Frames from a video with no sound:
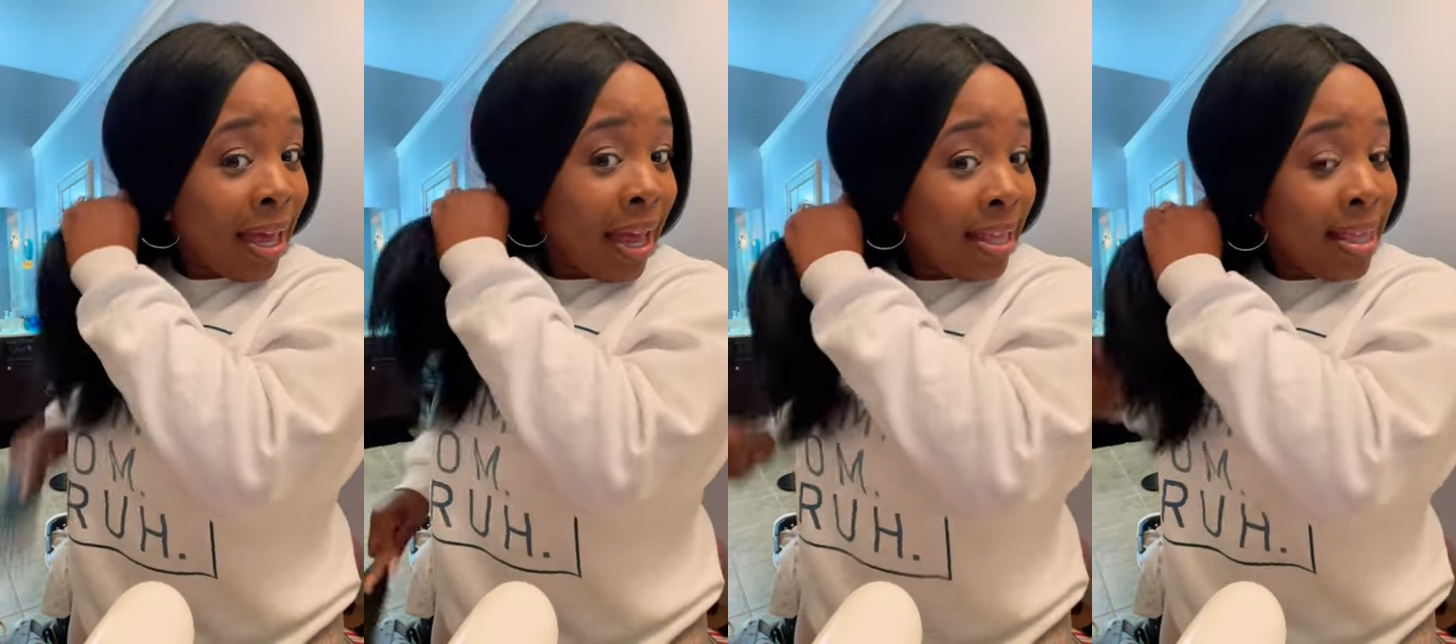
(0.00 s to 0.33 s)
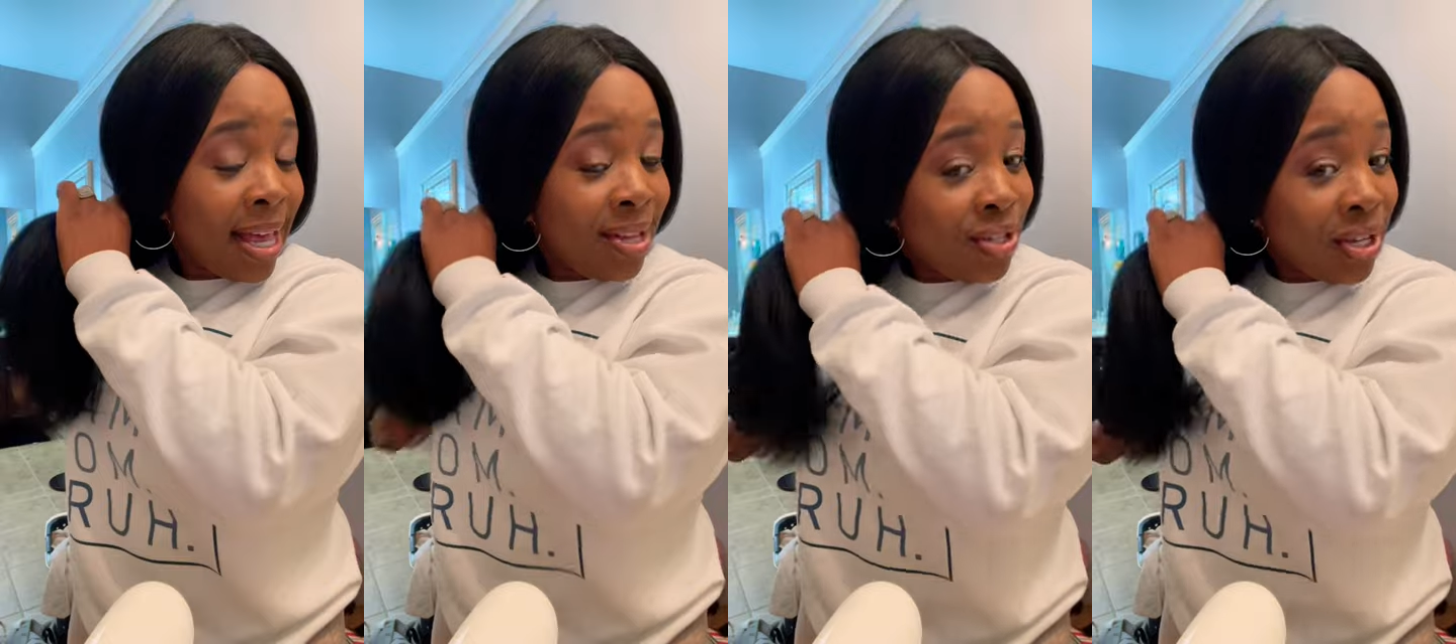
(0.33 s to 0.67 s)
And
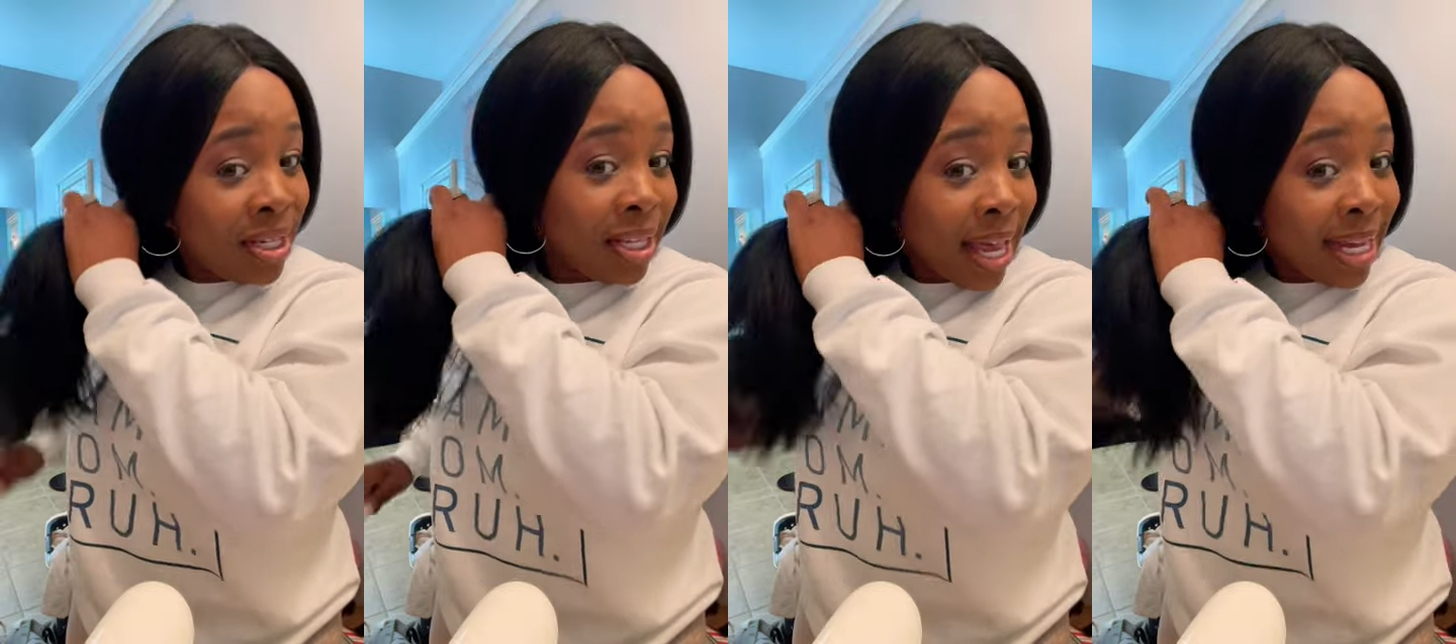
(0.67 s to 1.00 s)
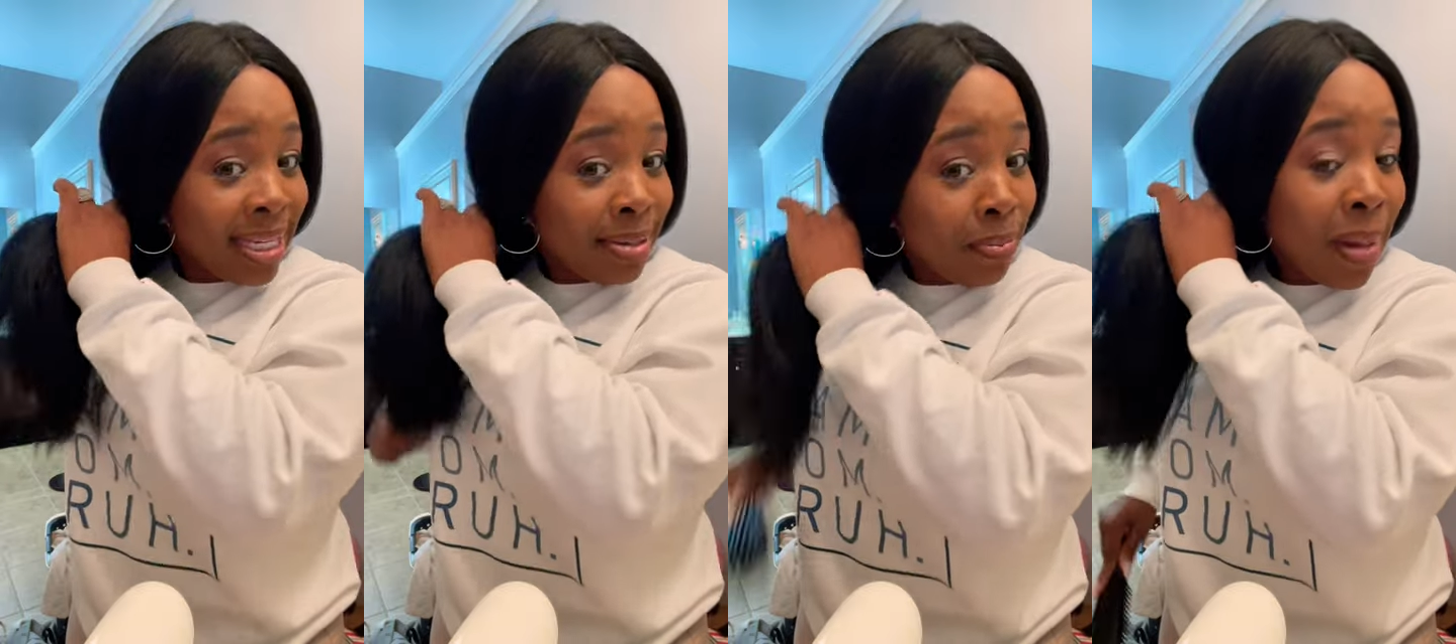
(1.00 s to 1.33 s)
that's just like
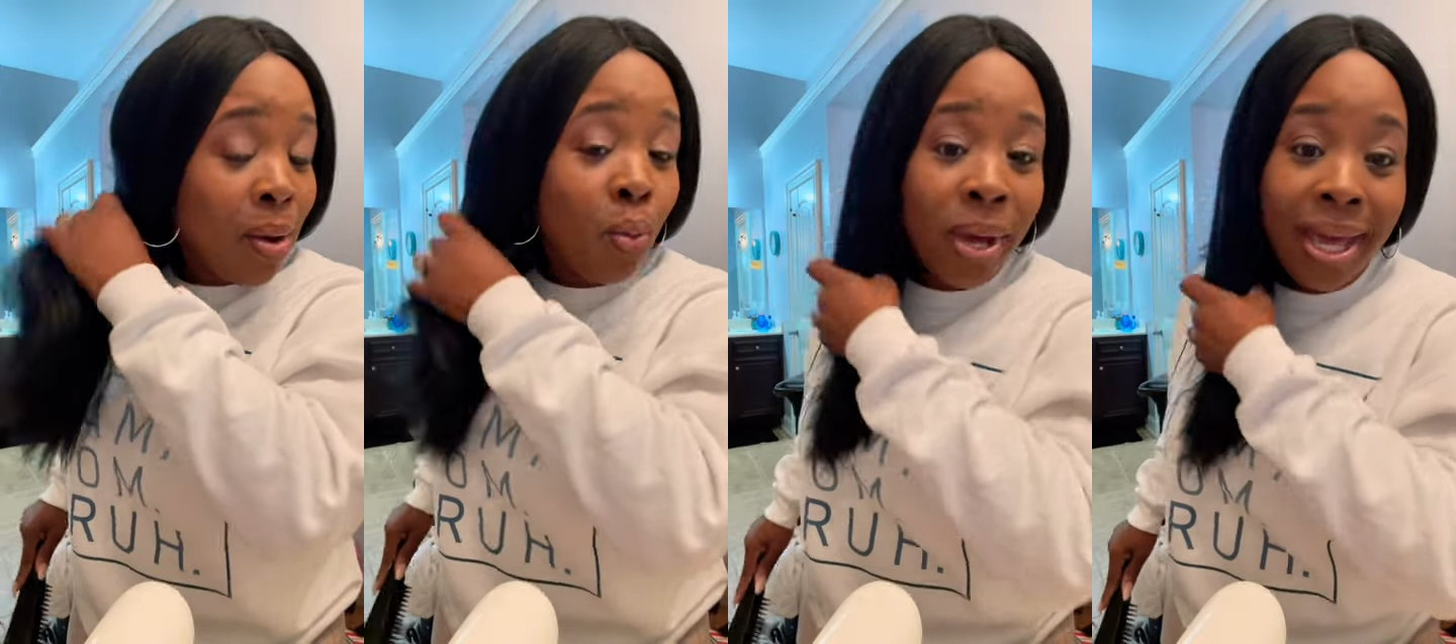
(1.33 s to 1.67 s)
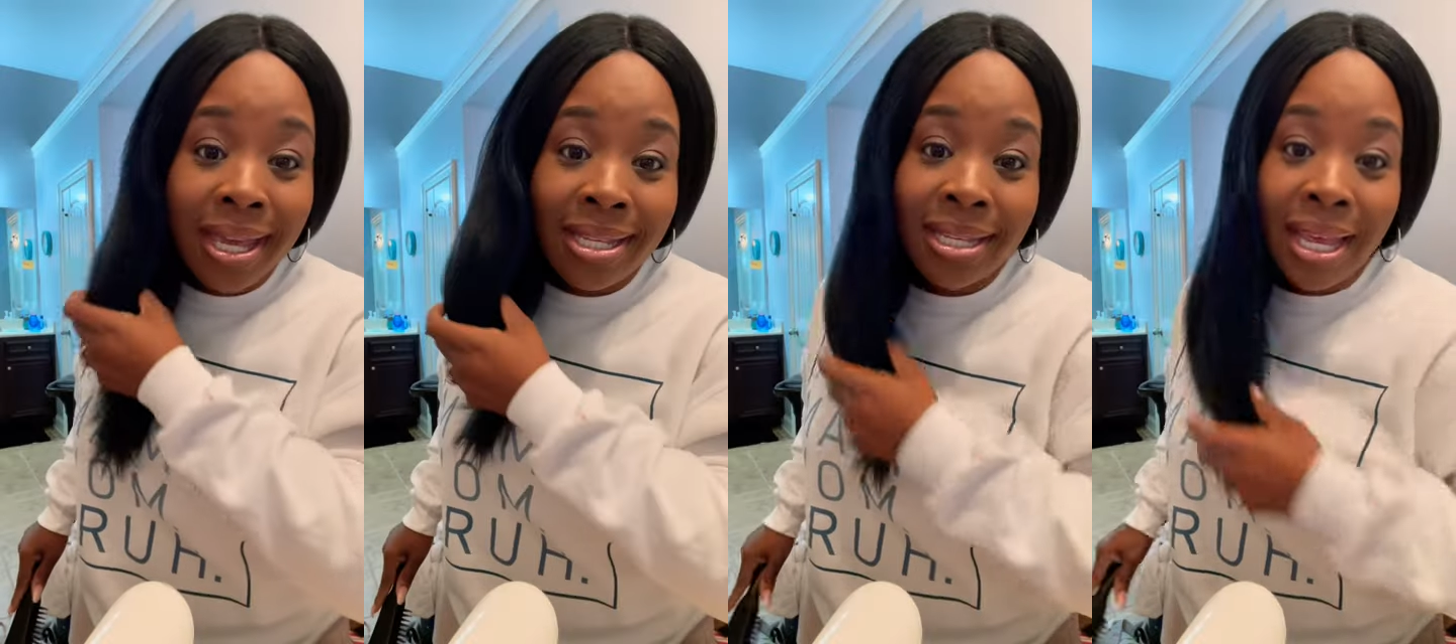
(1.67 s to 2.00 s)
my
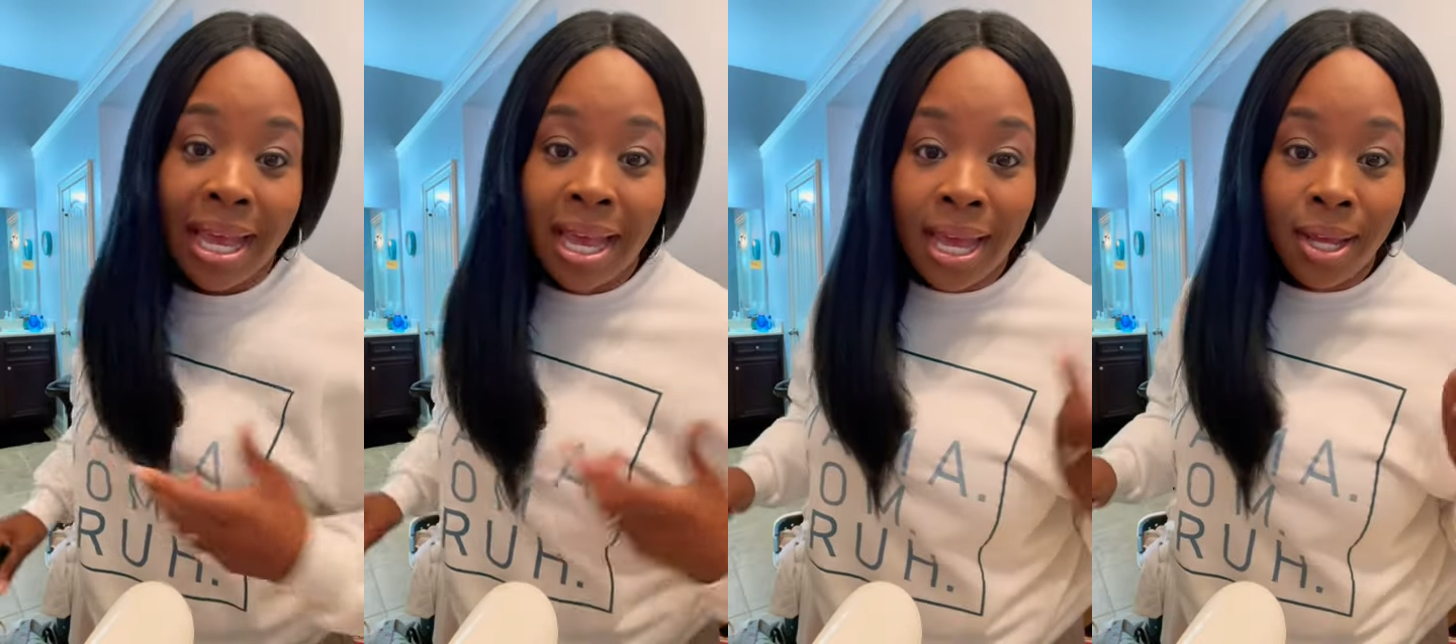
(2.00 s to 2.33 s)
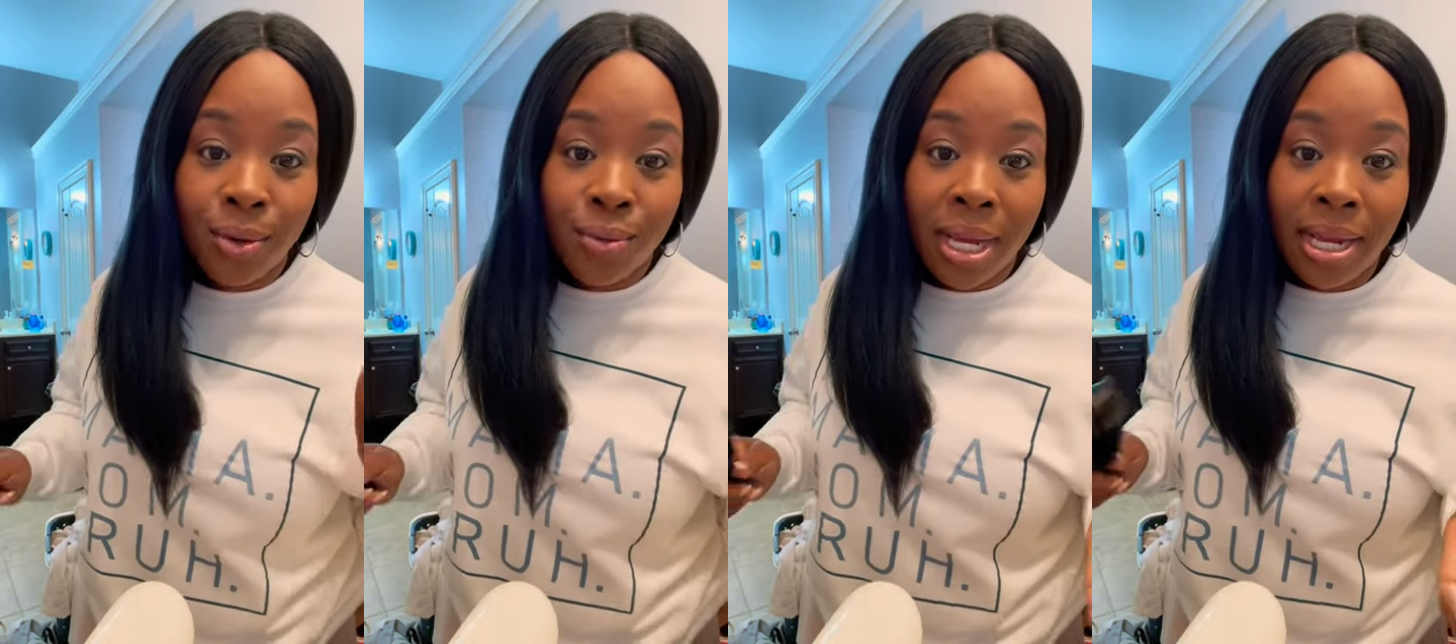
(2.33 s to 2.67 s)
wig saying it
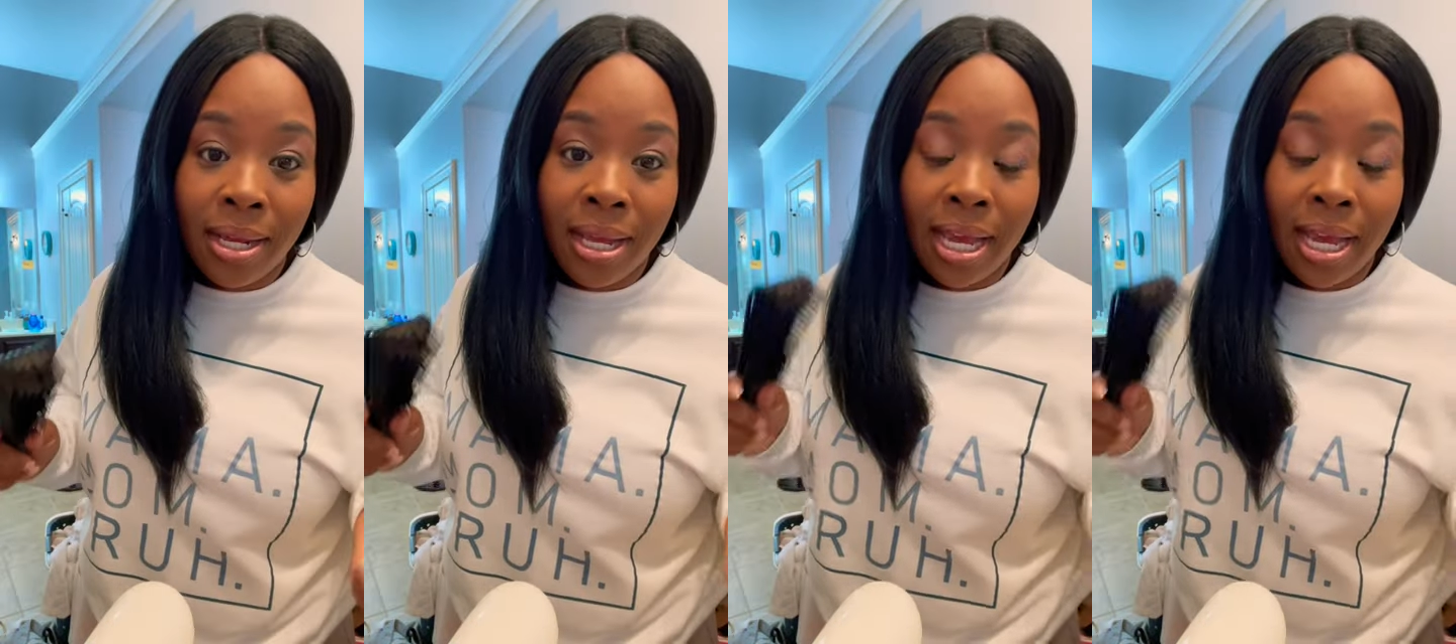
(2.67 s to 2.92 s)
don't need